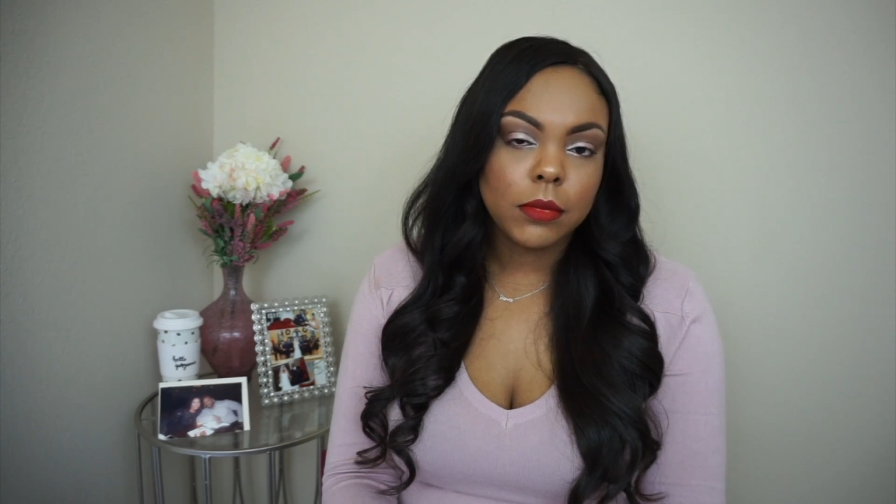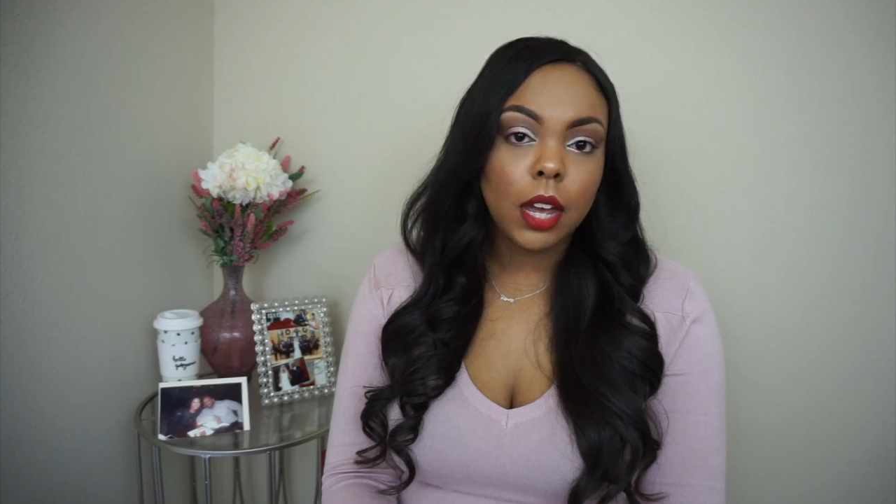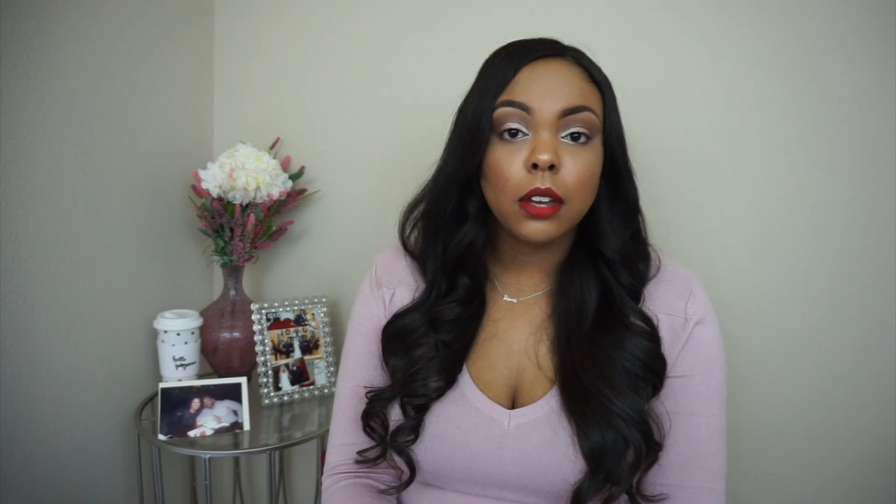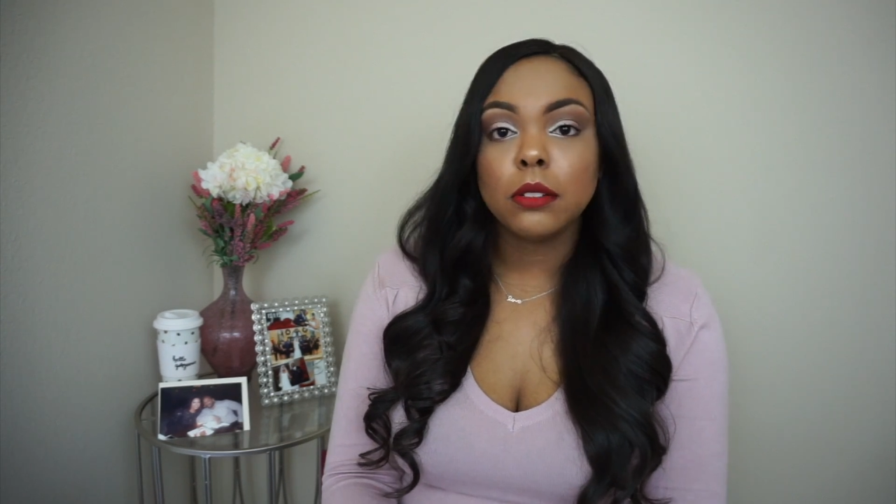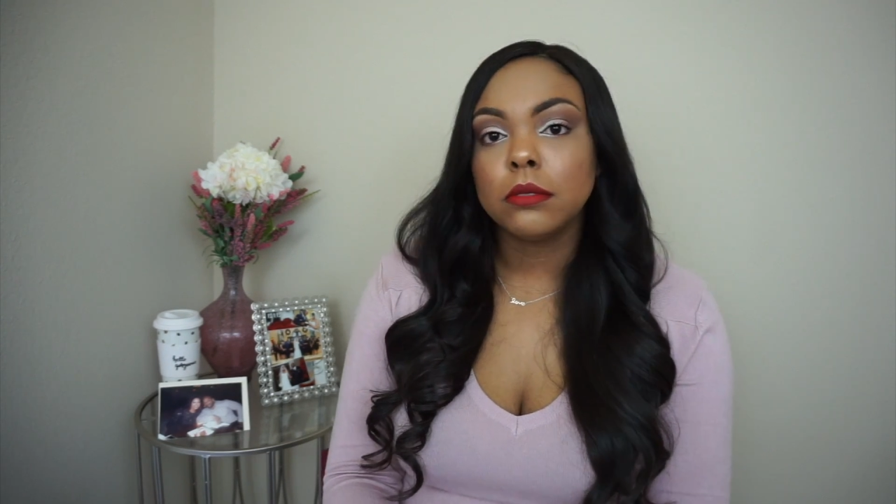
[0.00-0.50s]

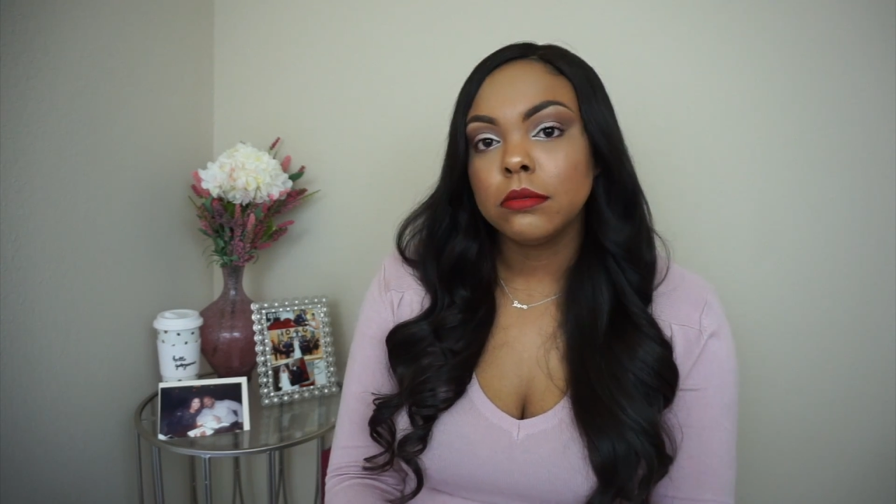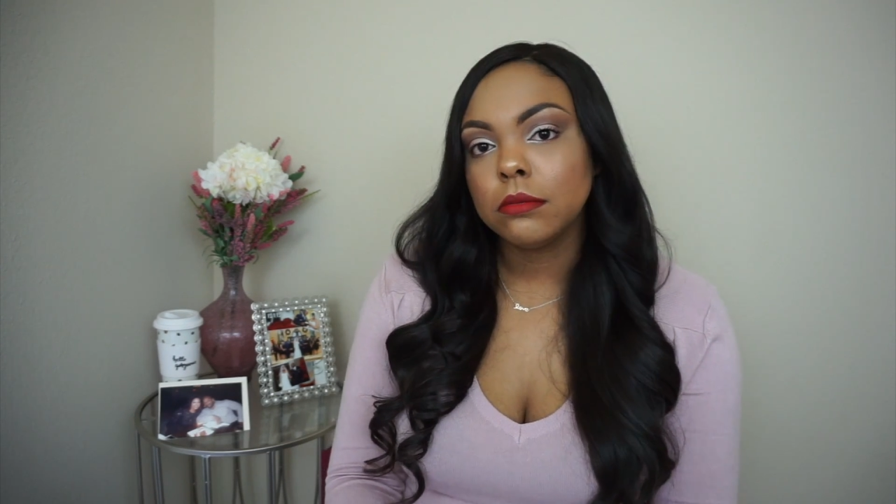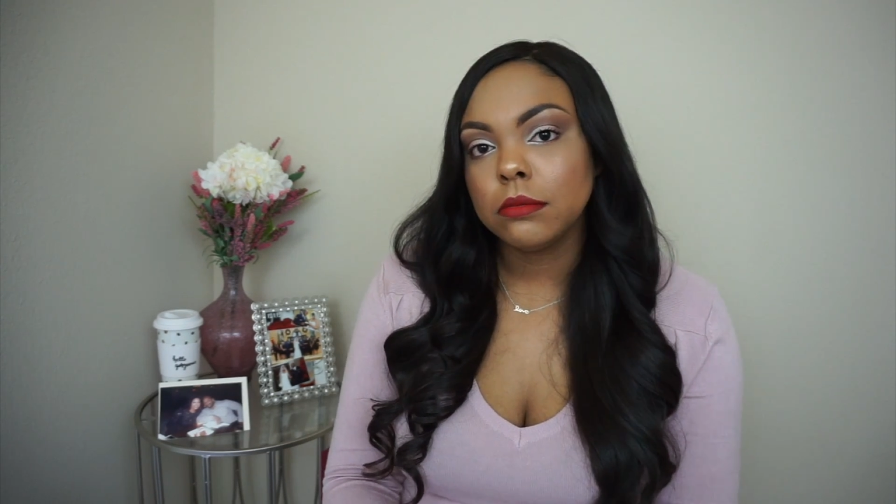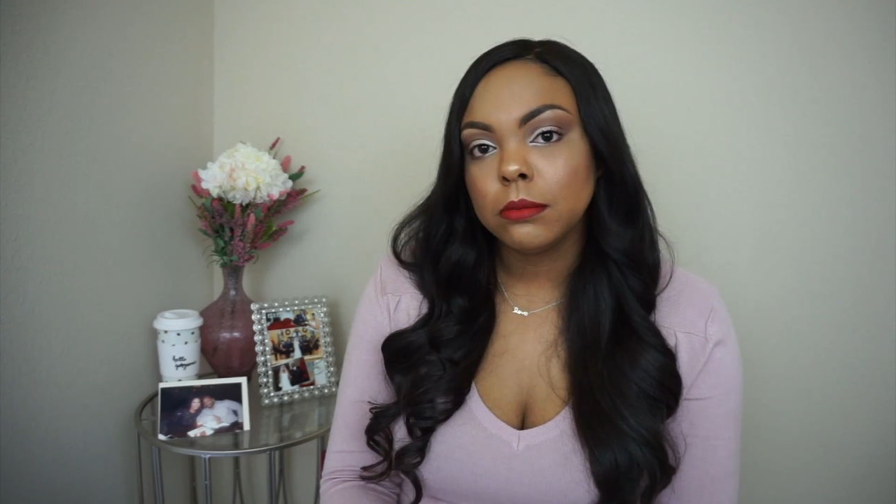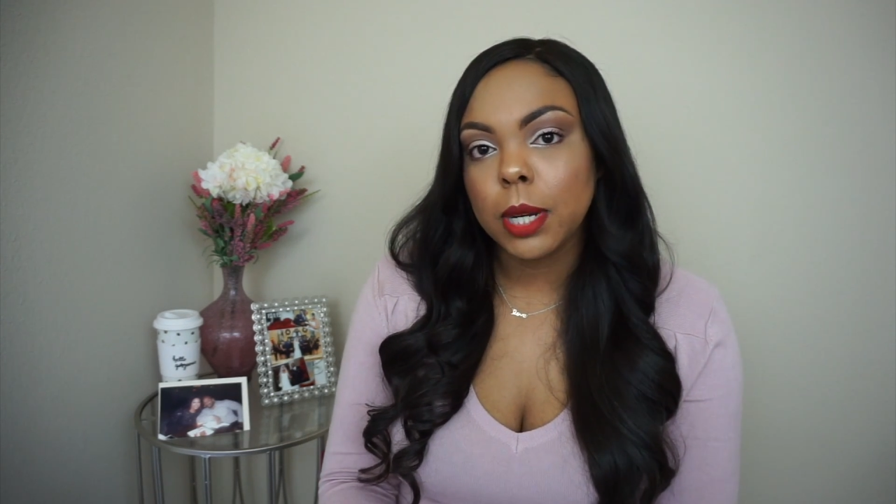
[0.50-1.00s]
Oh,
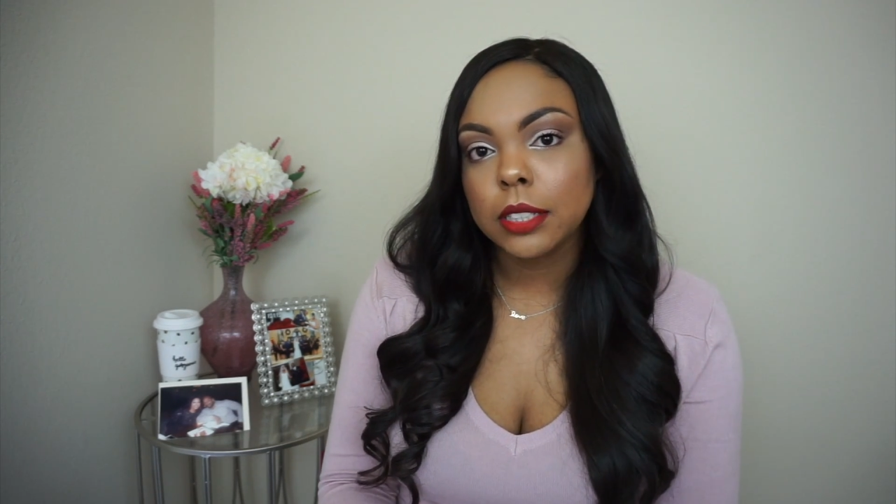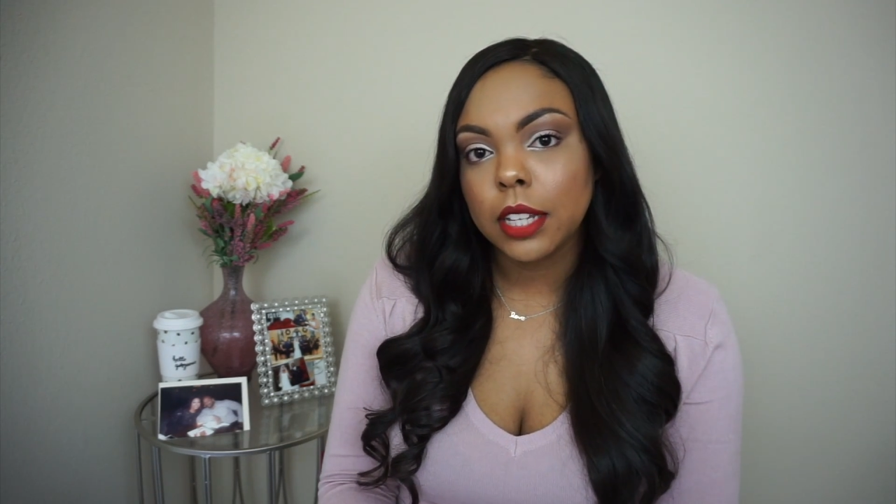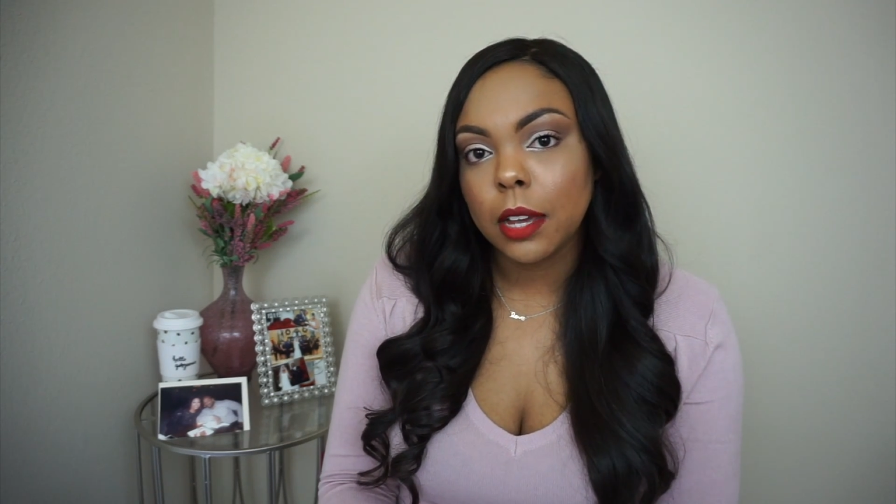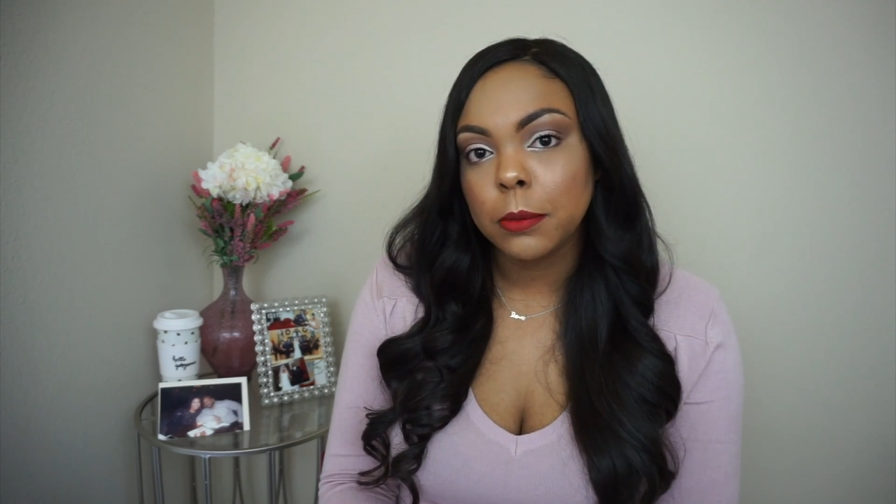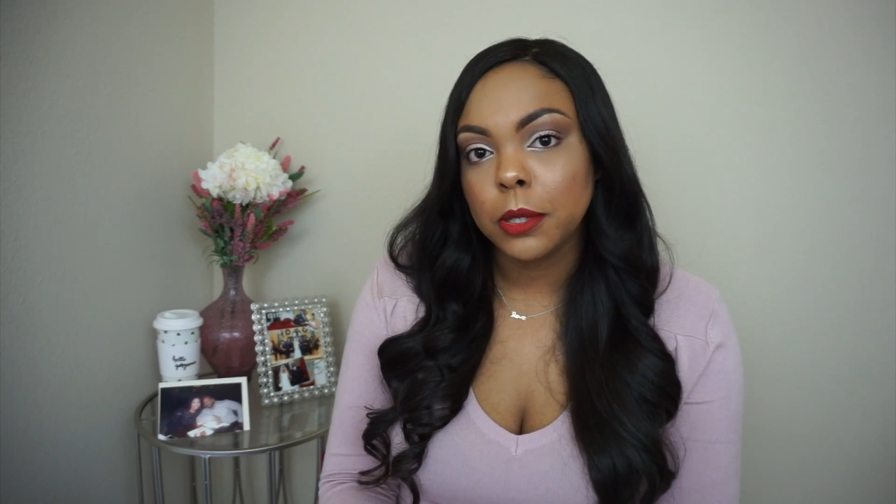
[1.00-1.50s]

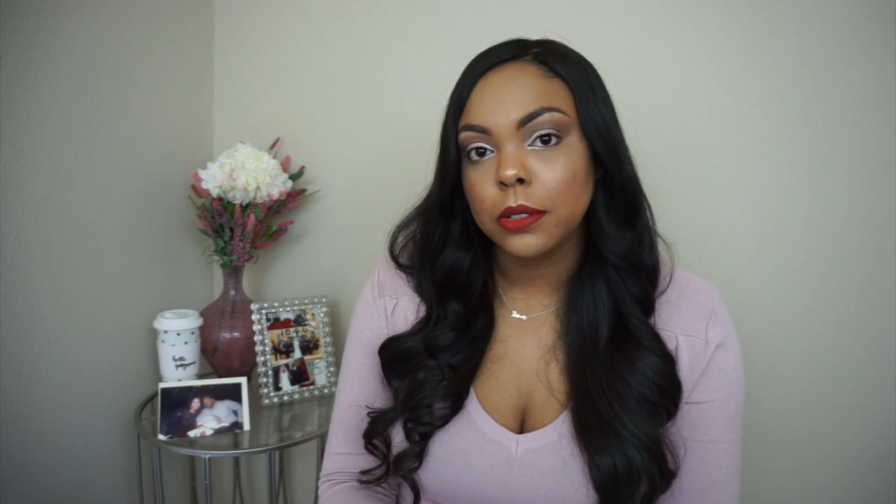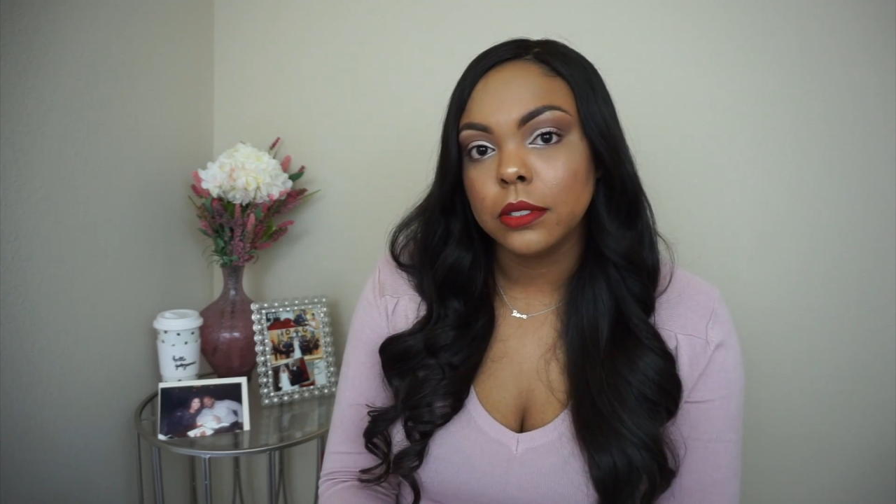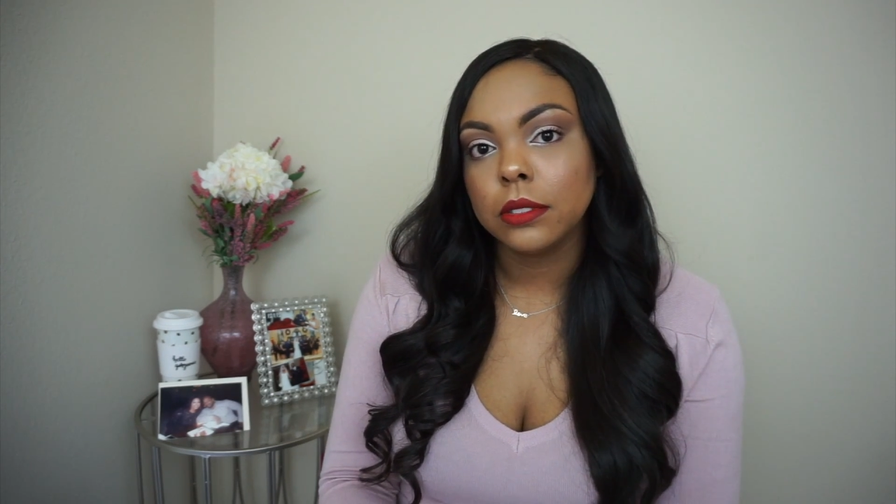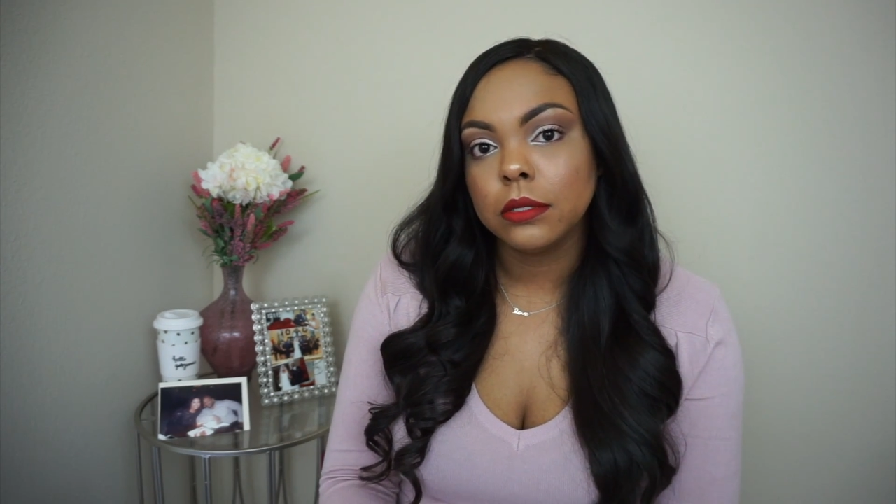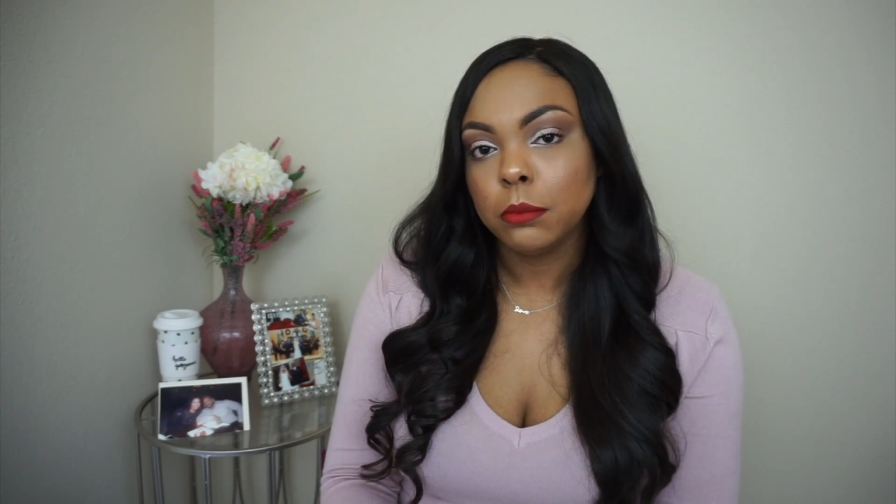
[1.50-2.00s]
Moscow
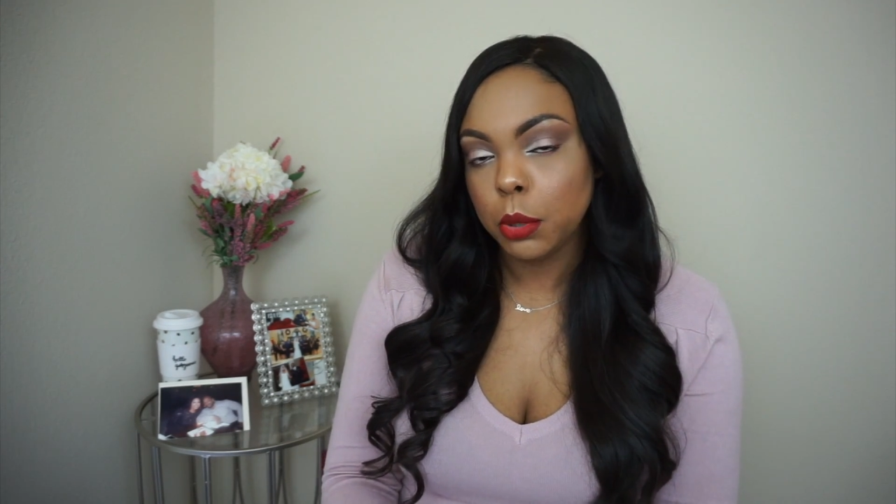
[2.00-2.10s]
mules.